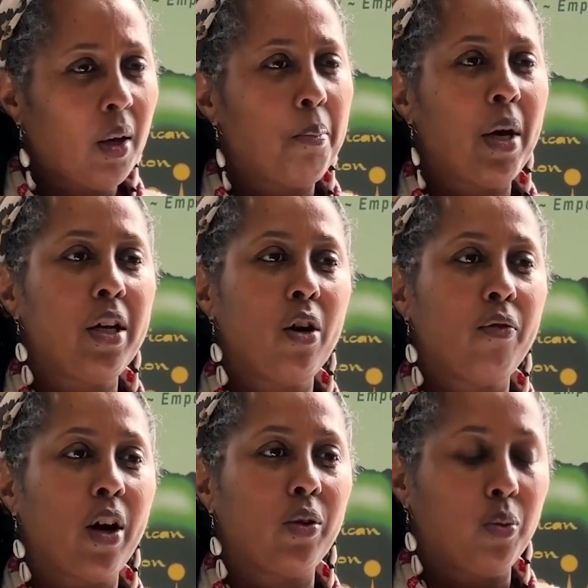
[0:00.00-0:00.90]
Many of
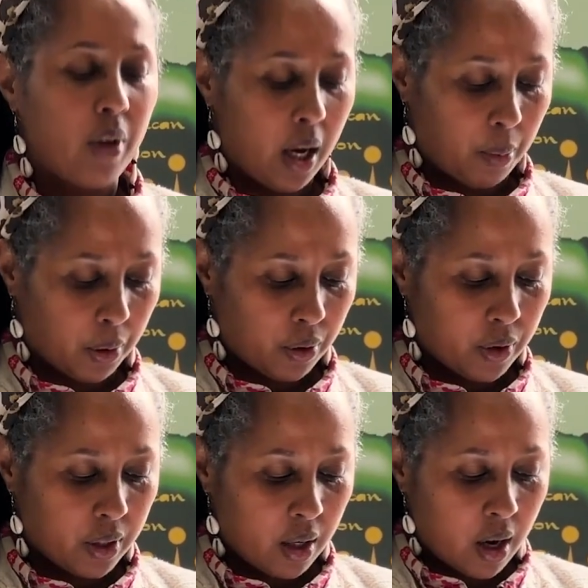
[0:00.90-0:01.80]
our new
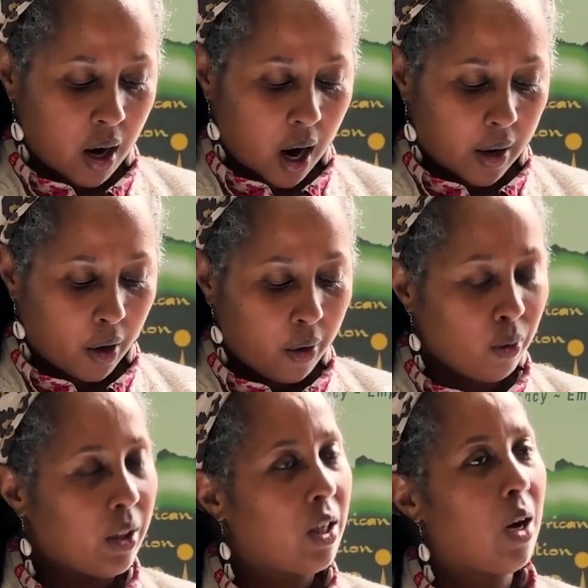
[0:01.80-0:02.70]
neighbors are not
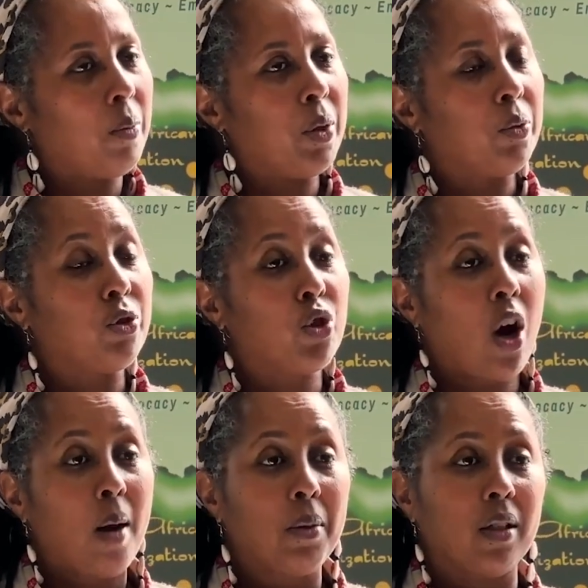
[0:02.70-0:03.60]
only coming with
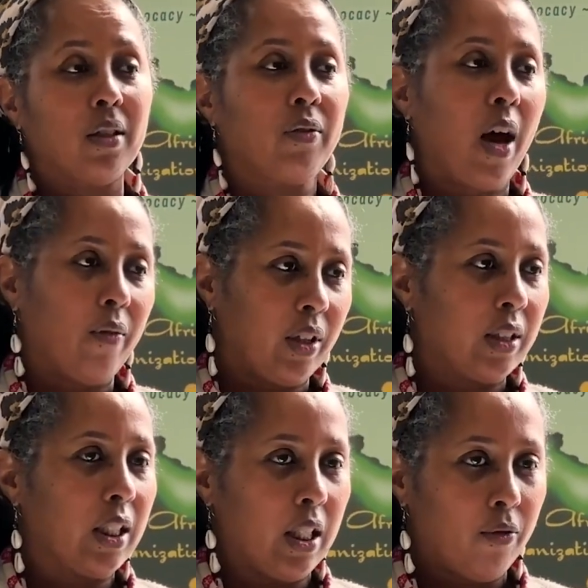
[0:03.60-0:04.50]
trauma of having
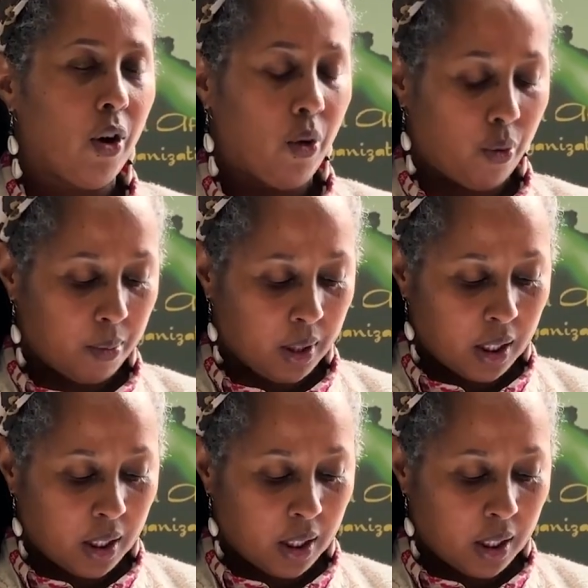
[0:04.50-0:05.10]
to leave home.